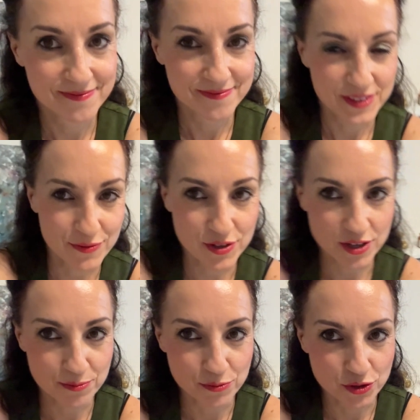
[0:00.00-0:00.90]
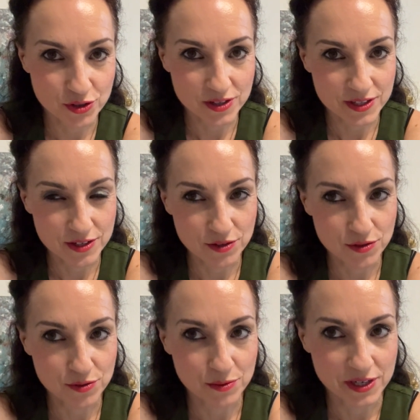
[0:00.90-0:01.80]
If I get murdered, then you
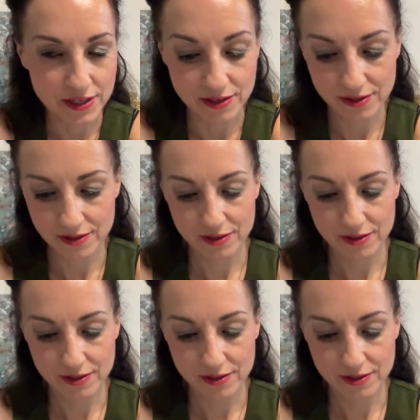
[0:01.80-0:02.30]
know why.